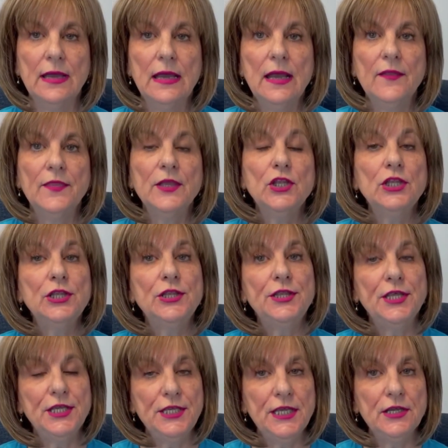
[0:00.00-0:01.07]
The
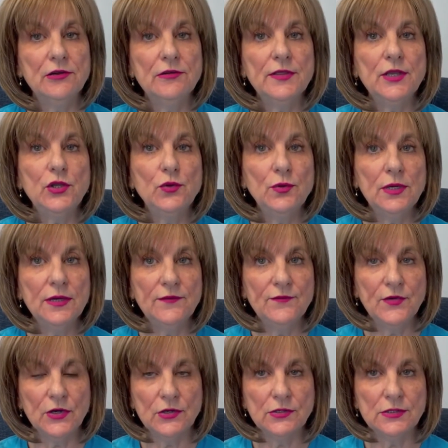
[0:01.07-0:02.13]
year that you
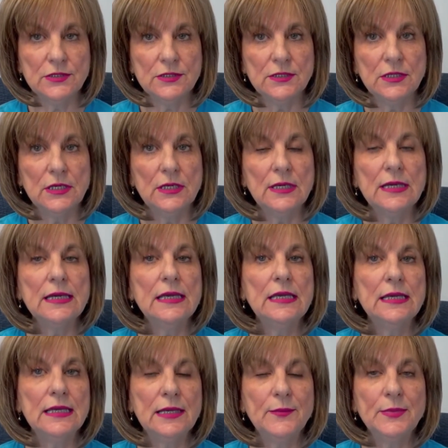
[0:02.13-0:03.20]
convert, it
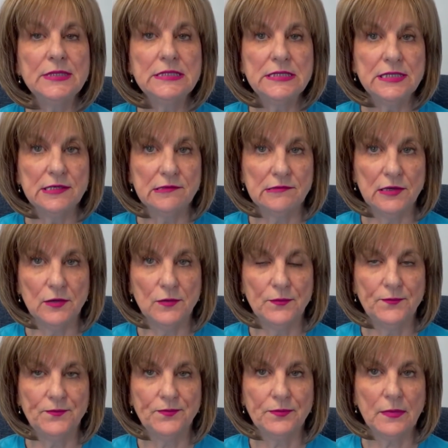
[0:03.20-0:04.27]
can be zero,
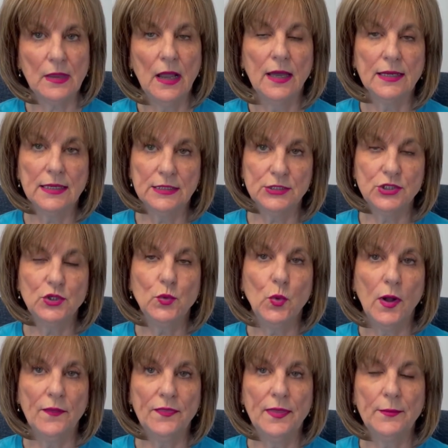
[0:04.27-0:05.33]
unless you
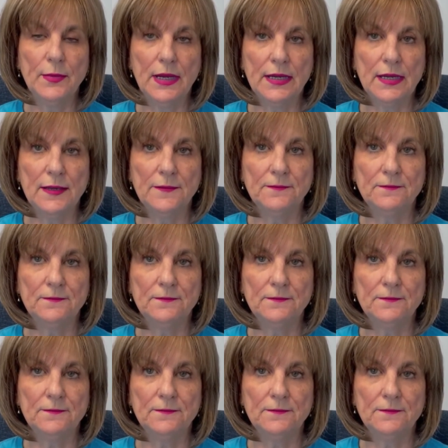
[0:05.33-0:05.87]
want the money.